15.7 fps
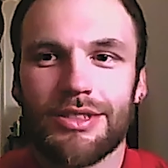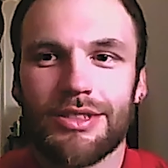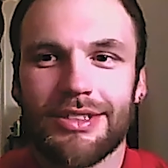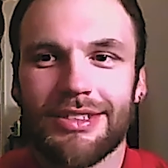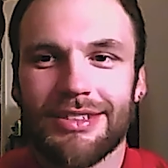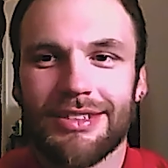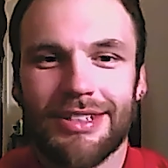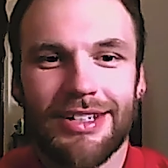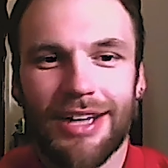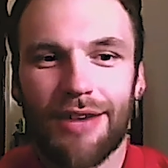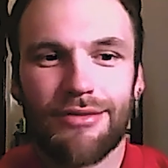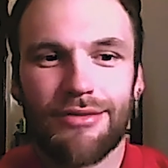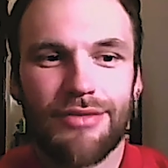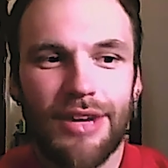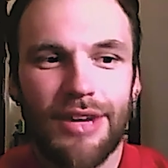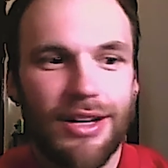that like
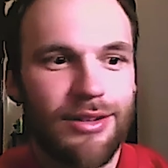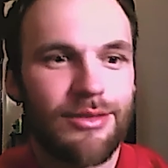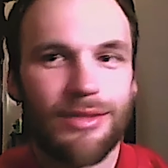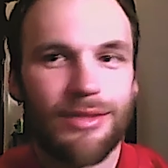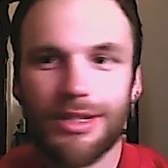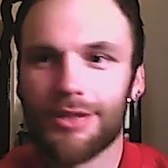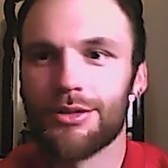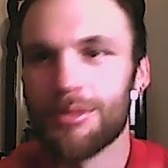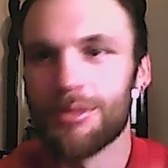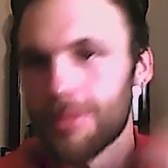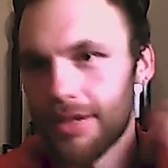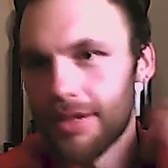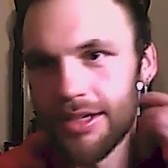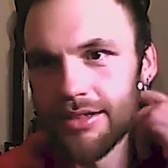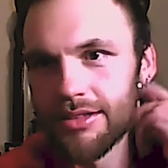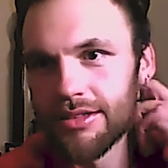I've found like through
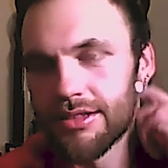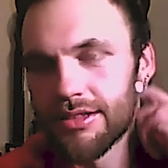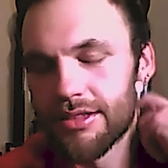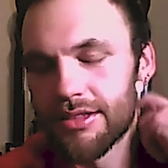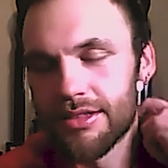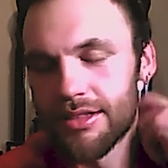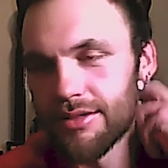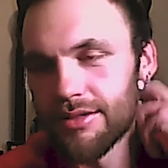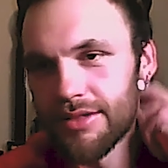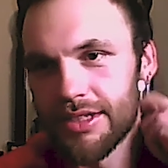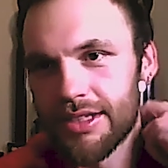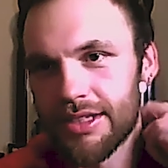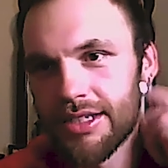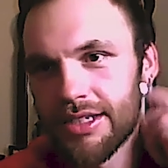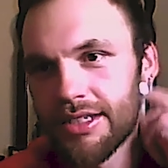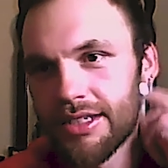playlists and stuff like
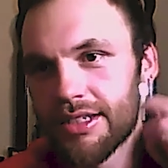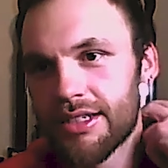that.